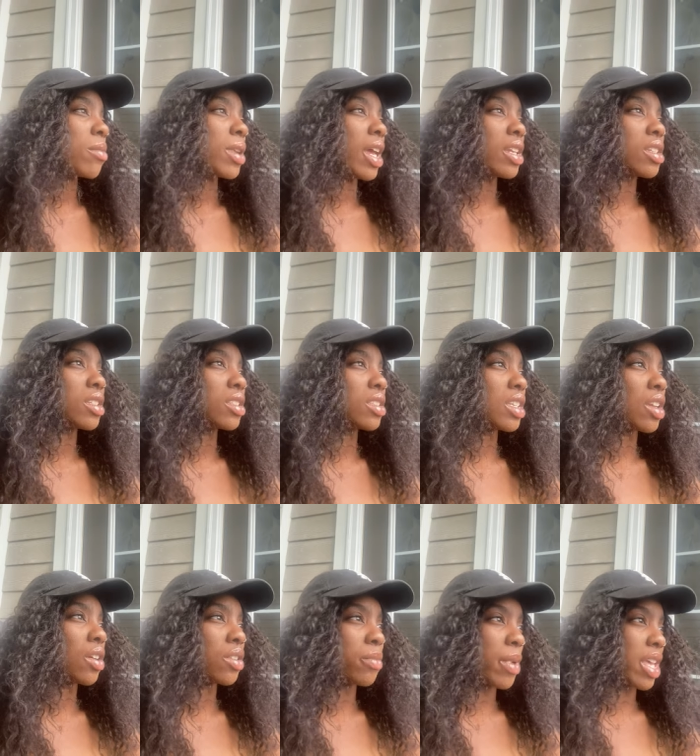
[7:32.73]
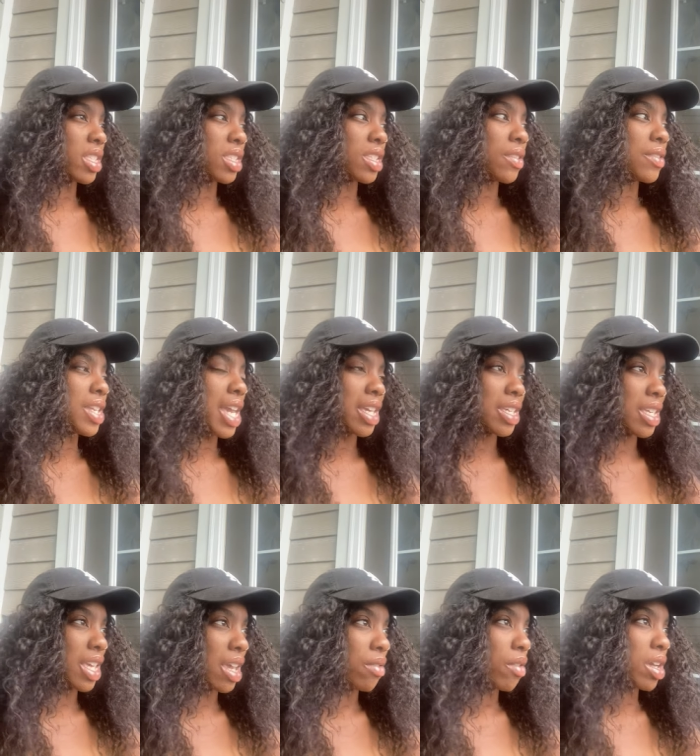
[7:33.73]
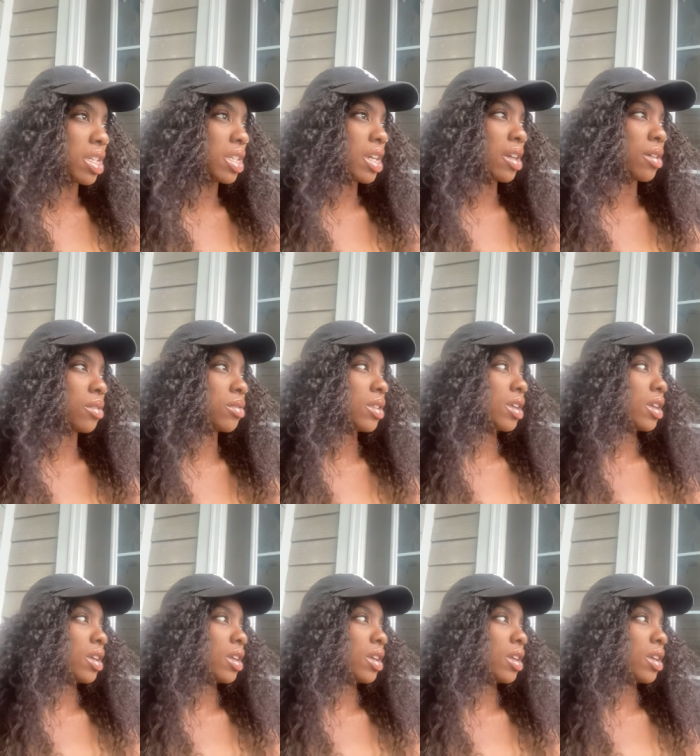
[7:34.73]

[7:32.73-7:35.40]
but I just need all the positivity I can get right now.